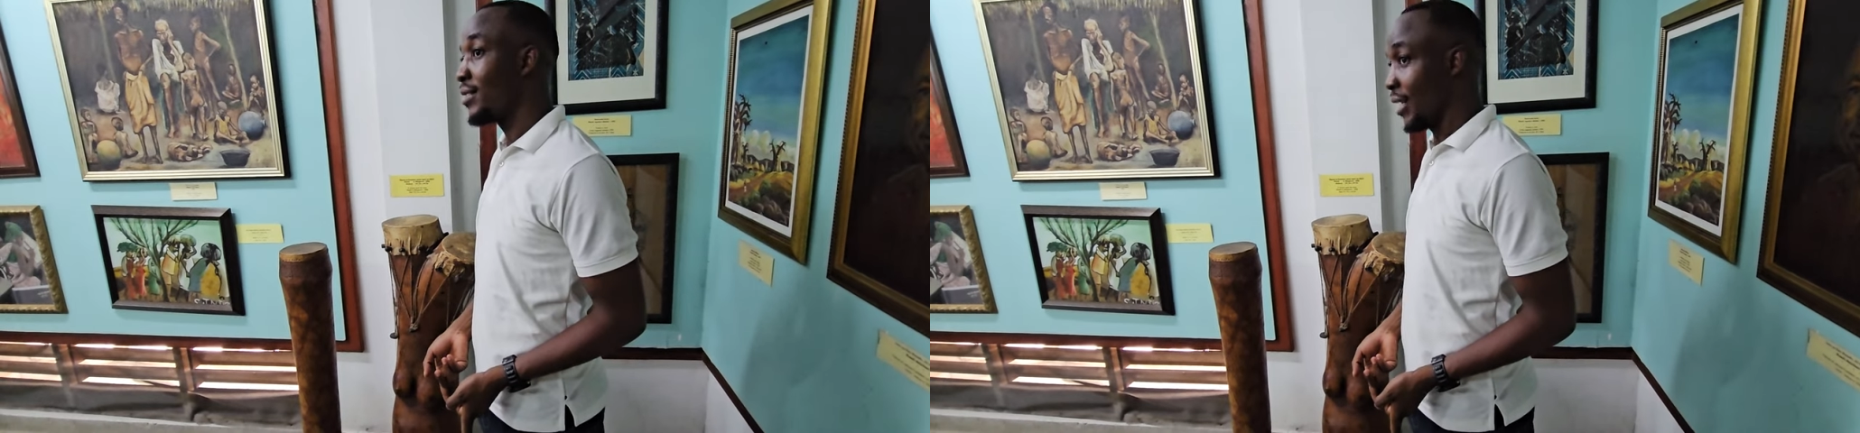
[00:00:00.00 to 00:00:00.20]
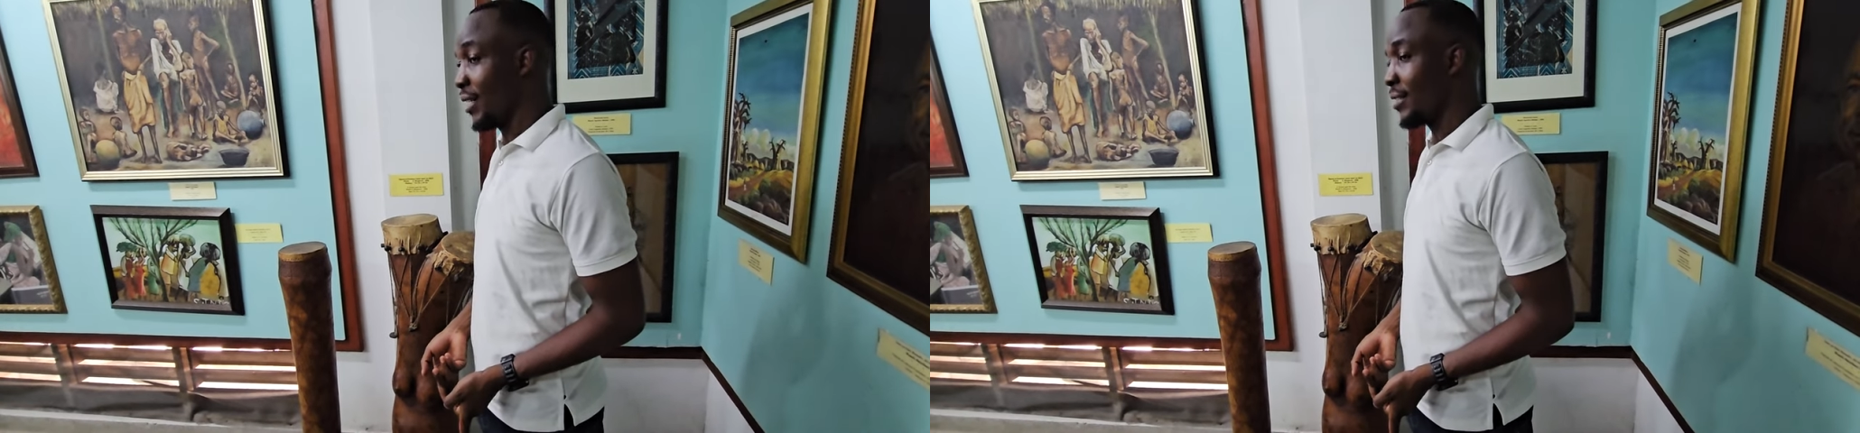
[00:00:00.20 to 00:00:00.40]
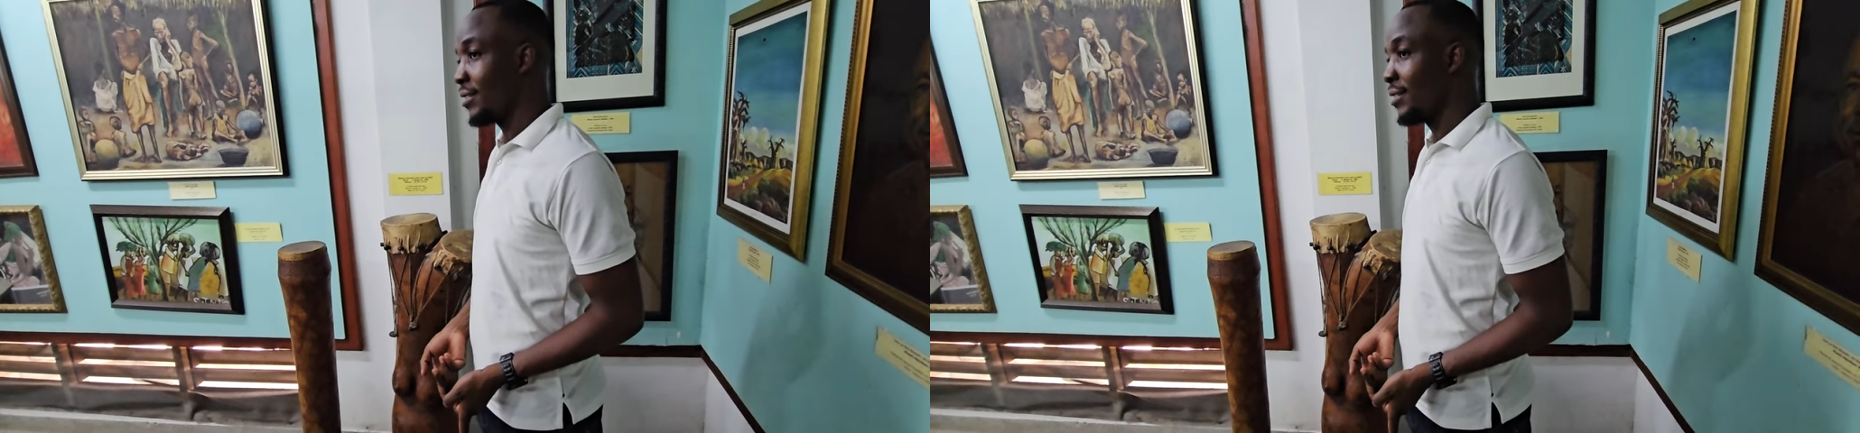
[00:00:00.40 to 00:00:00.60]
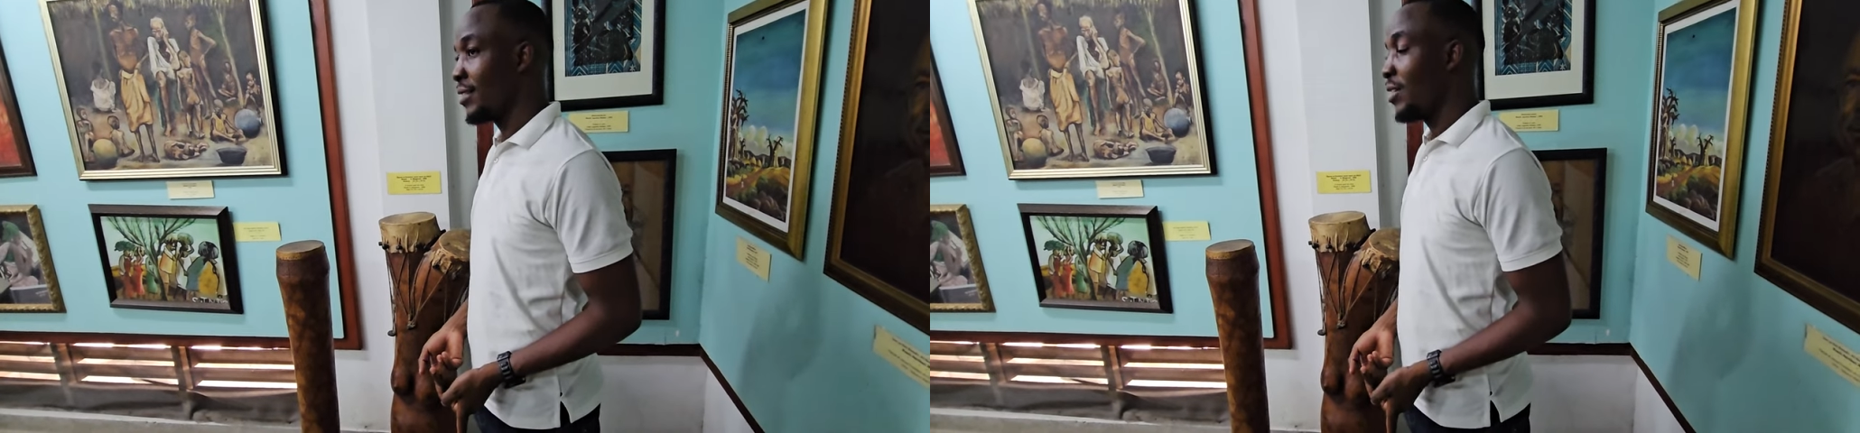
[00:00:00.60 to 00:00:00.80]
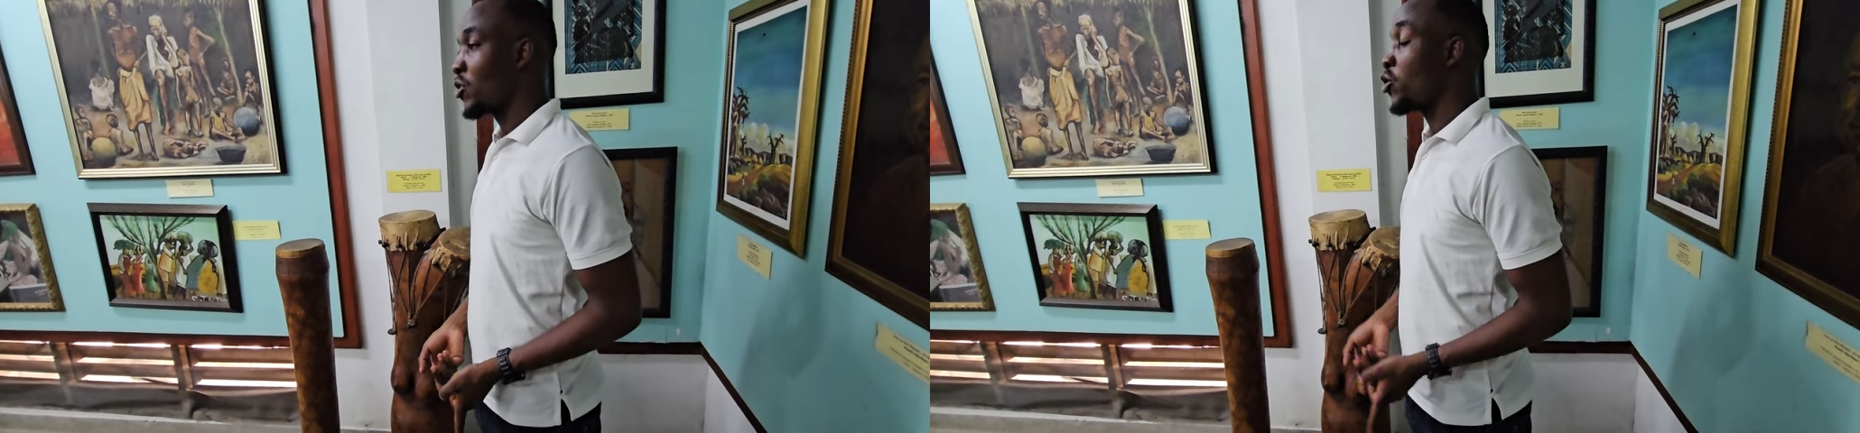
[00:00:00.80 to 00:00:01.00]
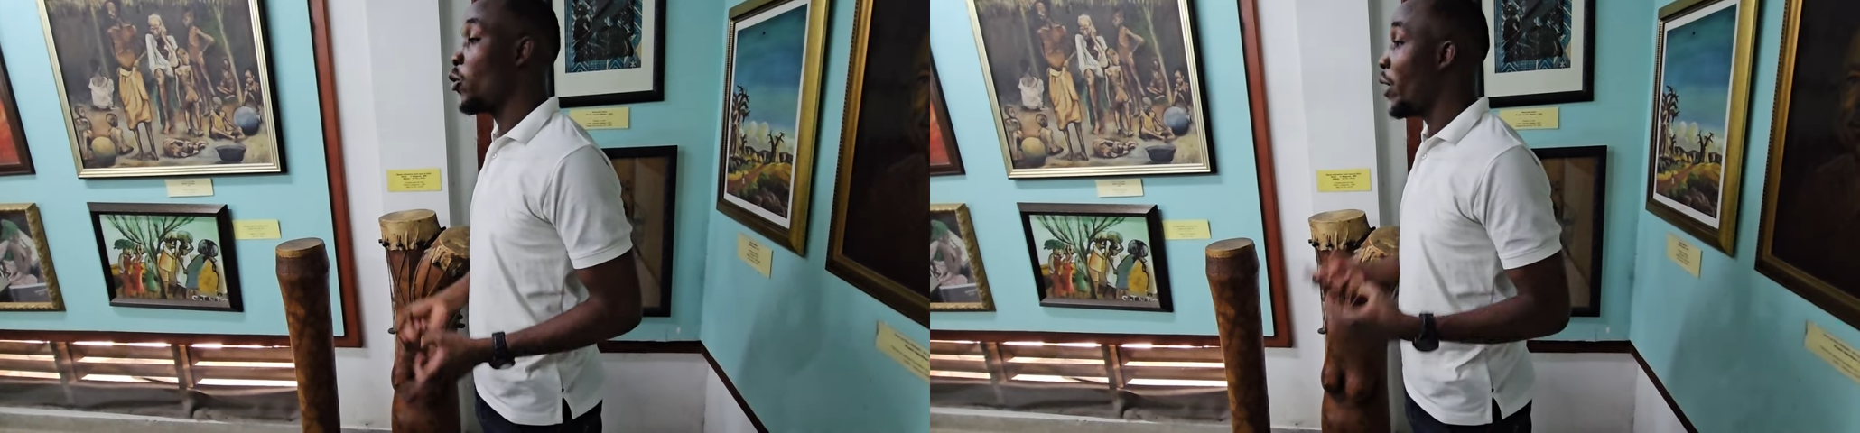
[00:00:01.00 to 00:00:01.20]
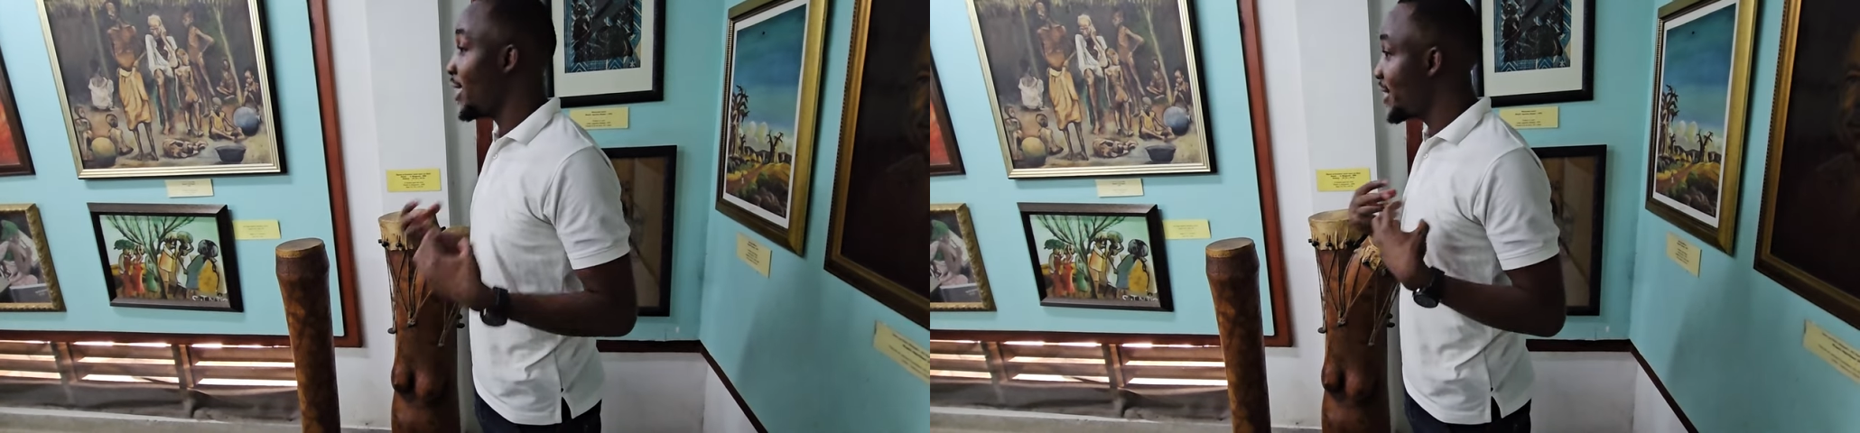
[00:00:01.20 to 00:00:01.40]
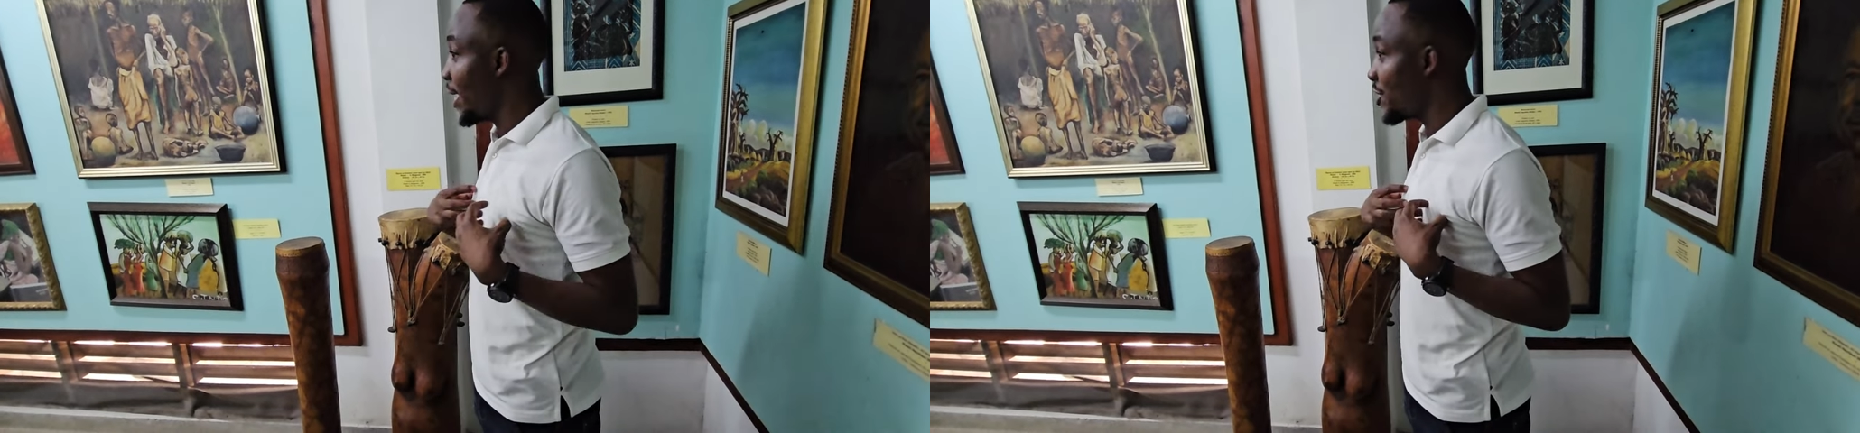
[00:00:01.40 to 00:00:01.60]
Yeah. yeah. So
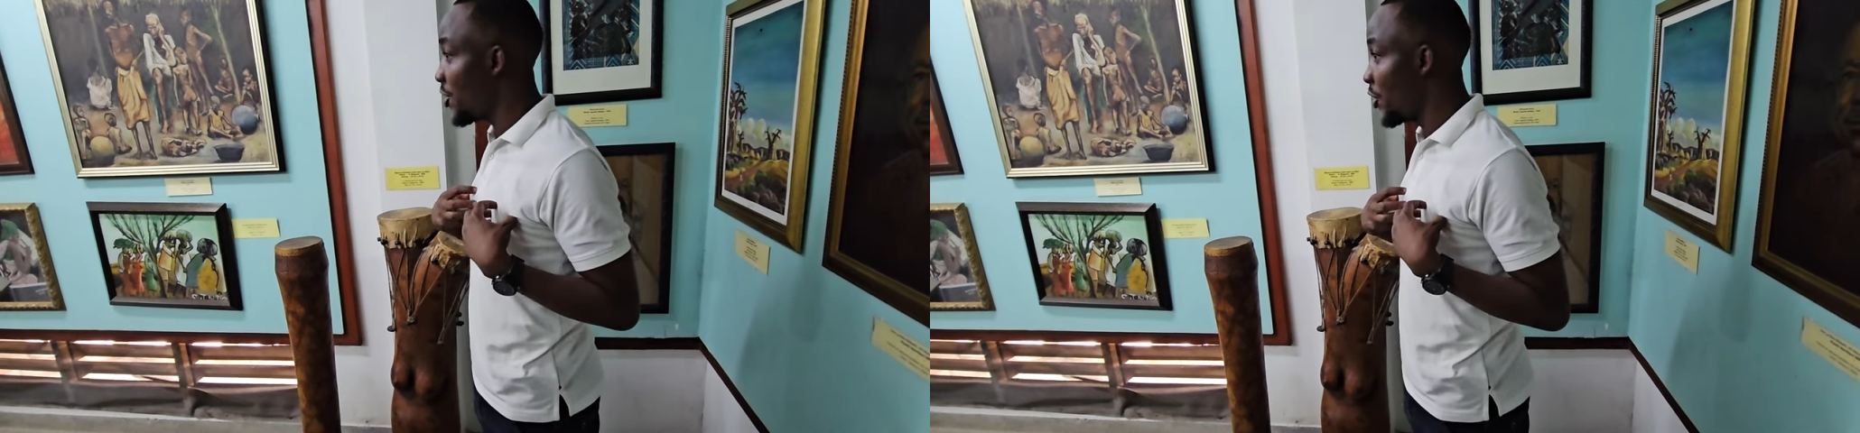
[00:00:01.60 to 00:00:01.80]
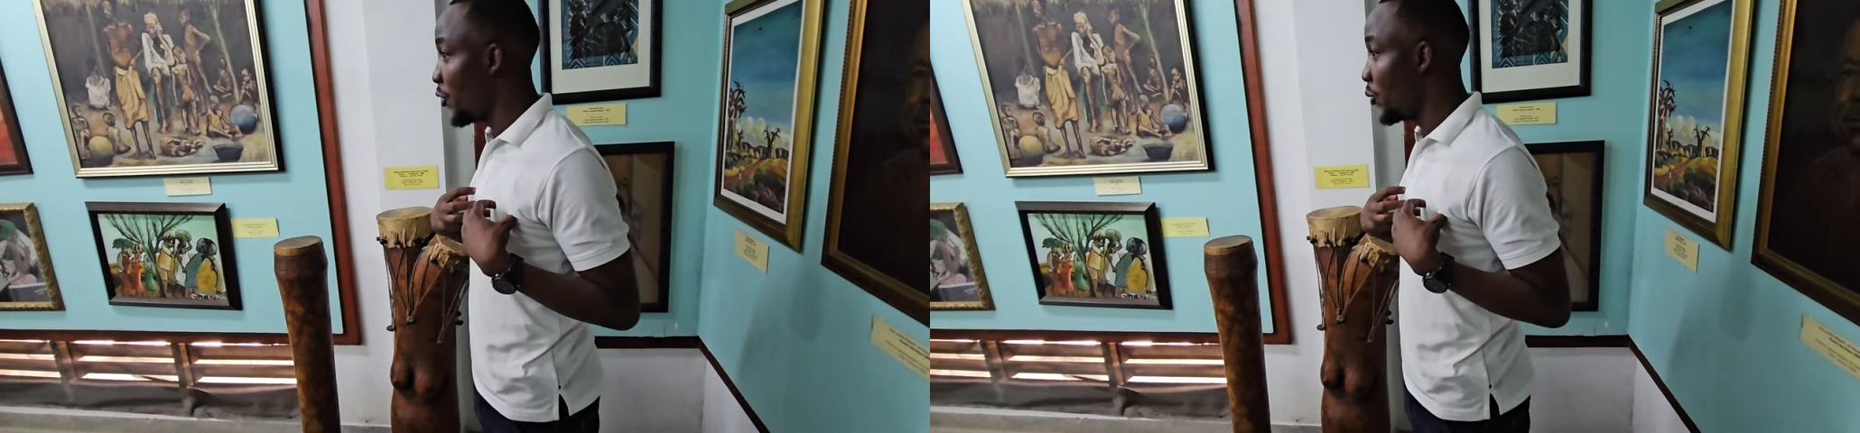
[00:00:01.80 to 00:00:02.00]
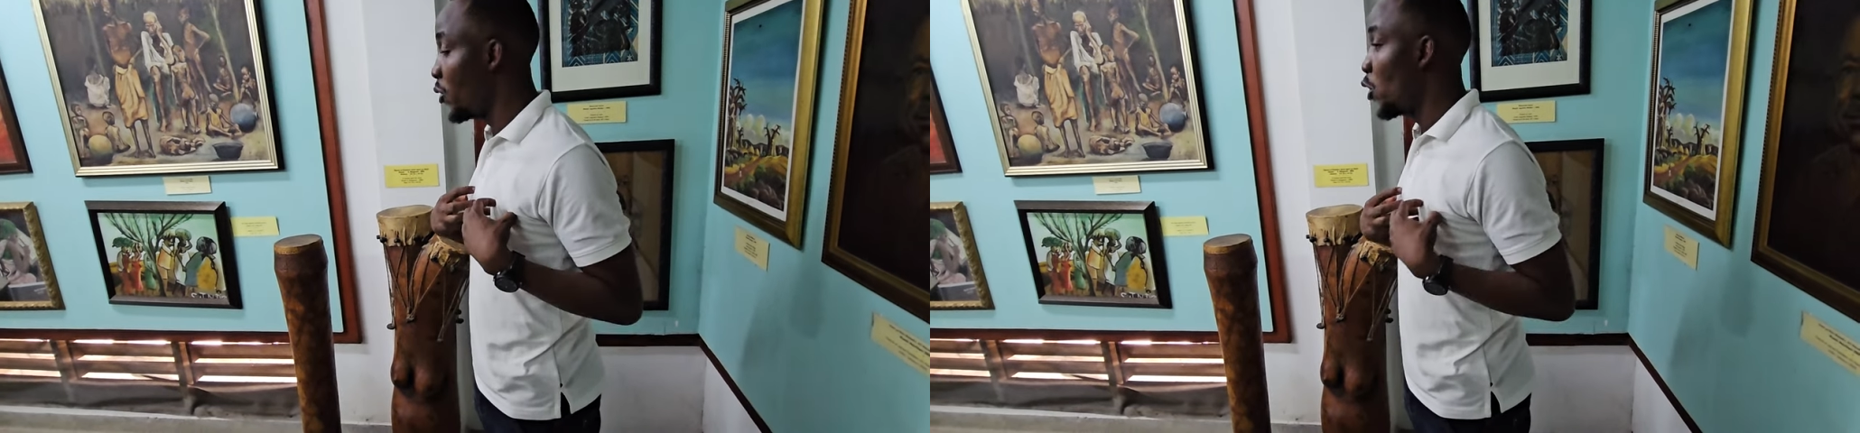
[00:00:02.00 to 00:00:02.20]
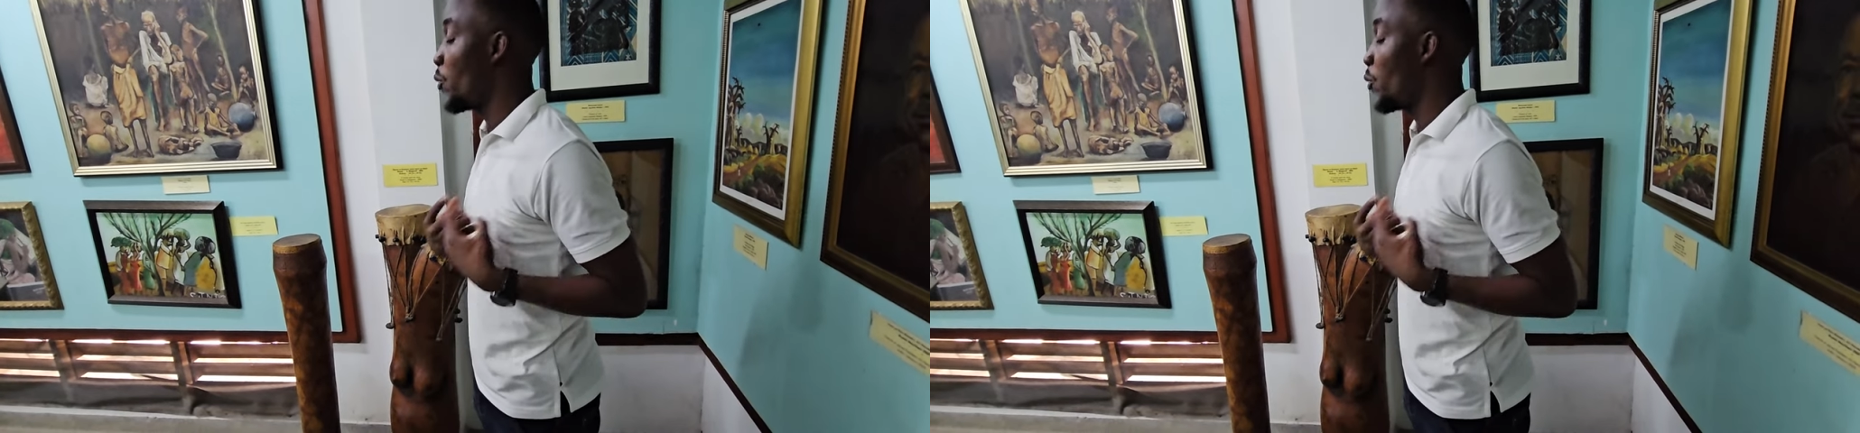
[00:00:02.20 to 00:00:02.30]
while touching you,